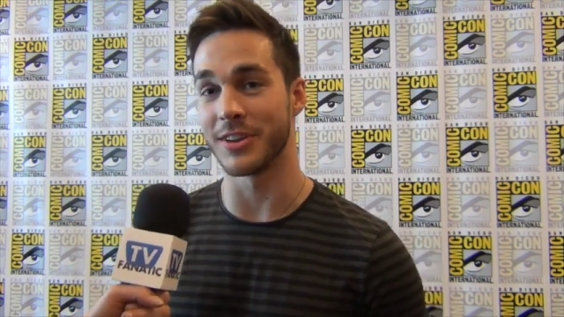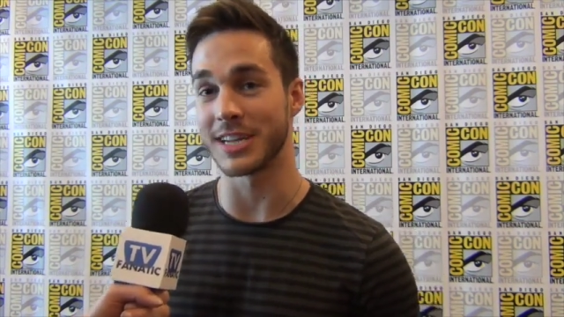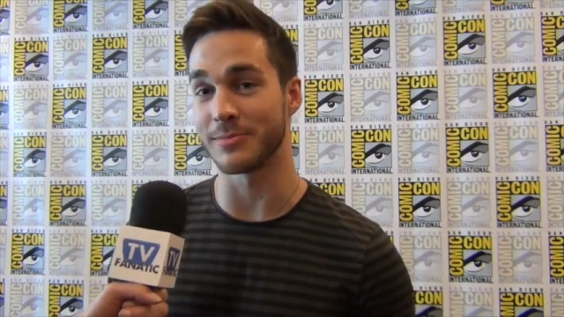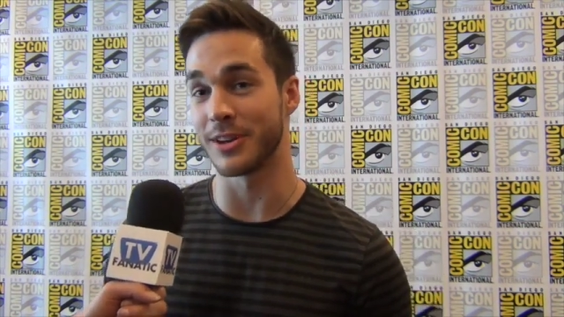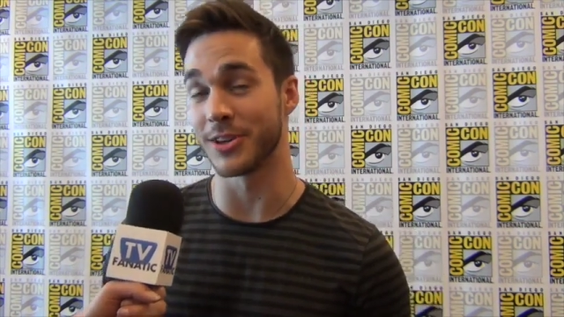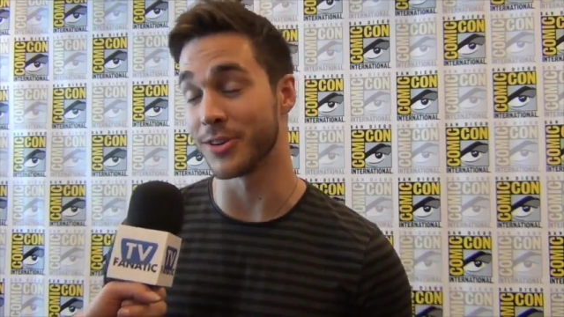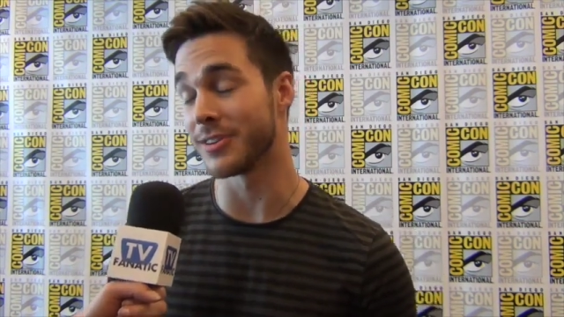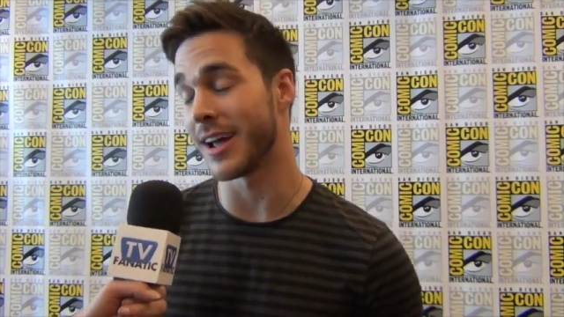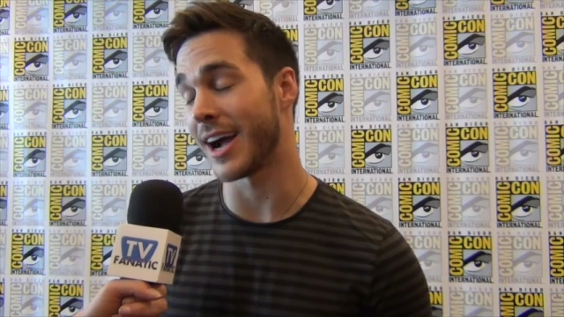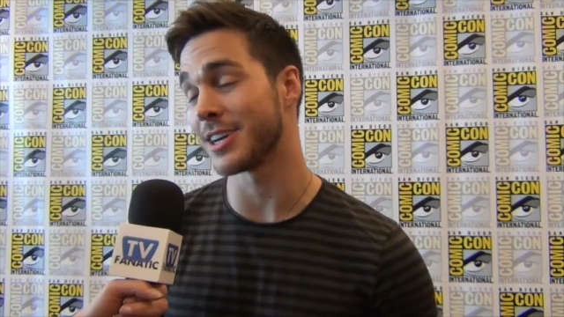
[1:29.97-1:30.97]
The next minute,
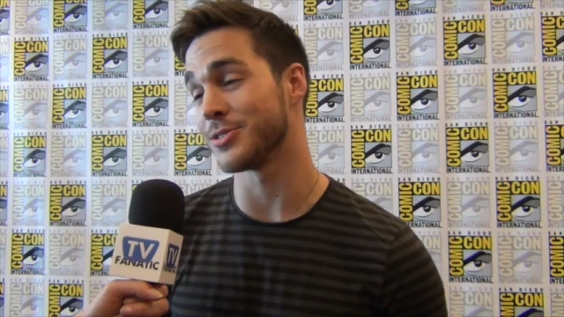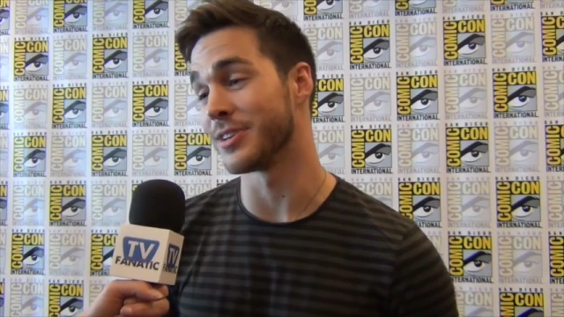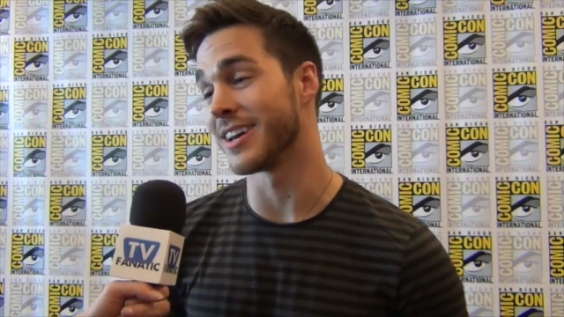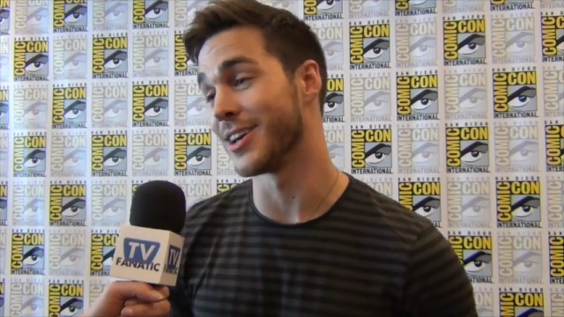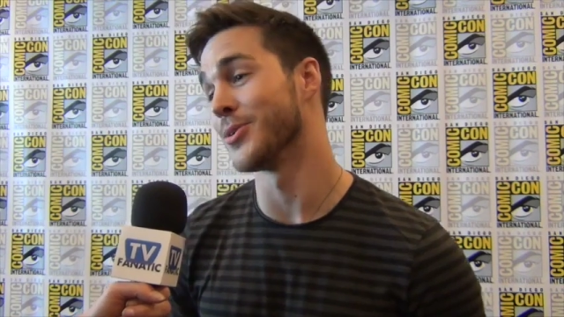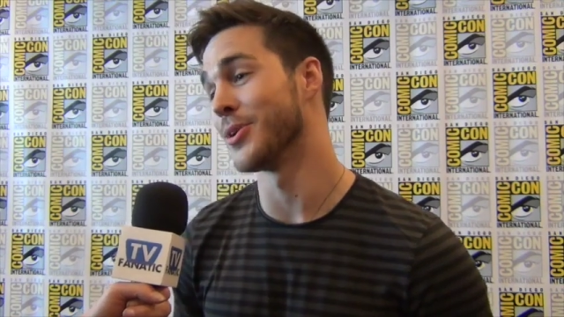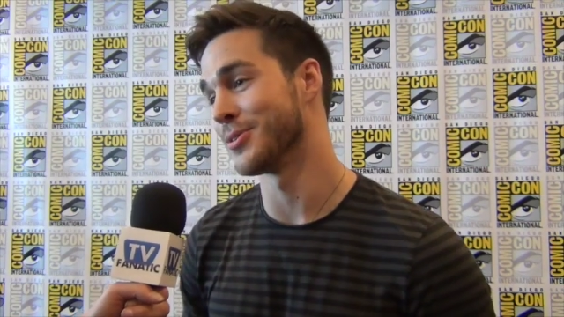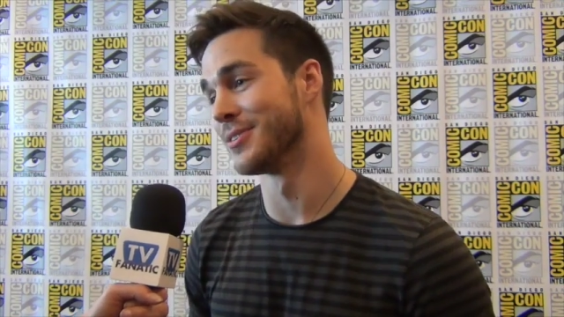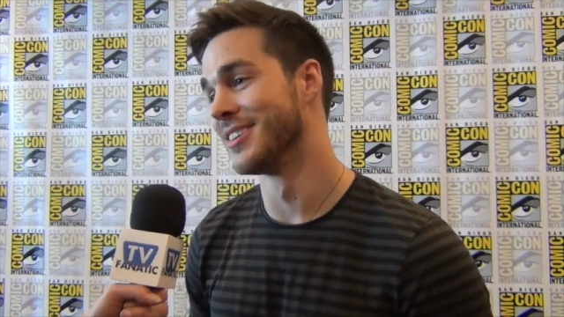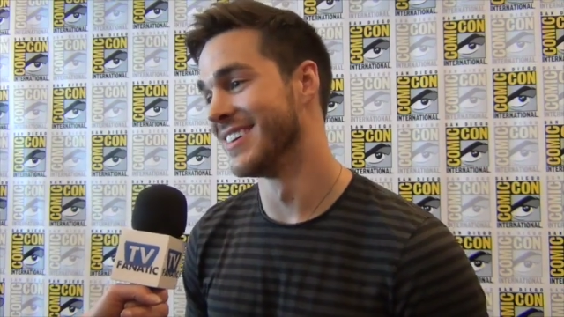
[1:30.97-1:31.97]
you're actually a hero.